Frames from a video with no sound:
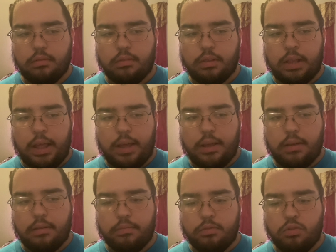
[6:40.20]
like
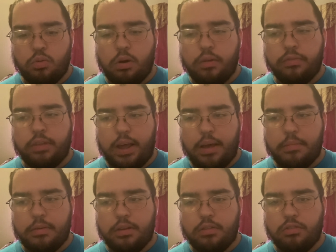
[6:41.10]
12
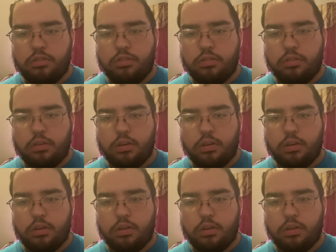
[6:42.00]
damage.